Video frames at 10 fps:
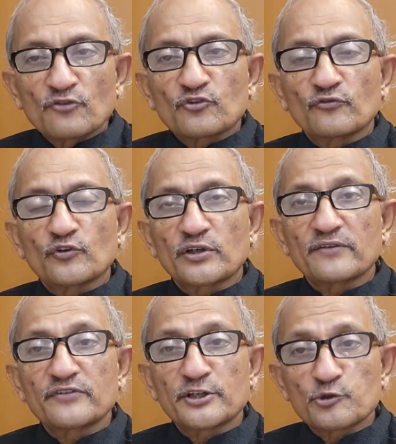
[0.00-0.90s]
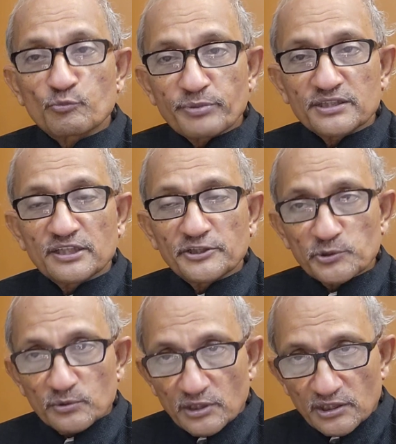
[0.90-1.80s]
So for every rupee that
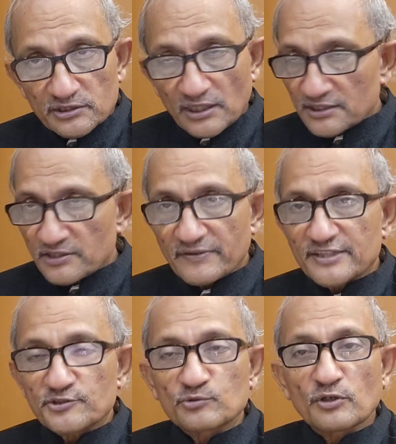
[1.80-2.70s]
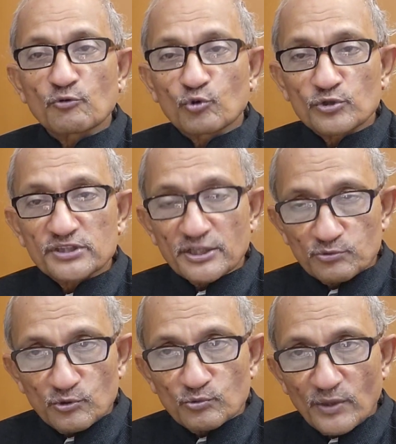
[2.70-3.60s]
you earn, otherwise you would have owned
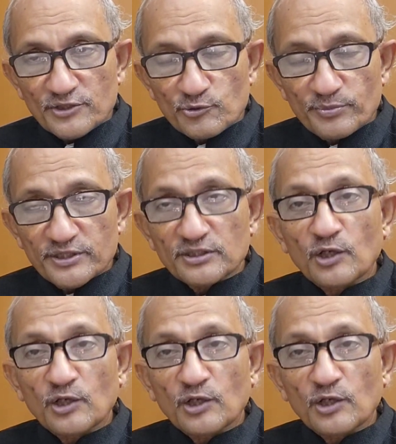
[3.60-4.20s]
that whole 1 rupee.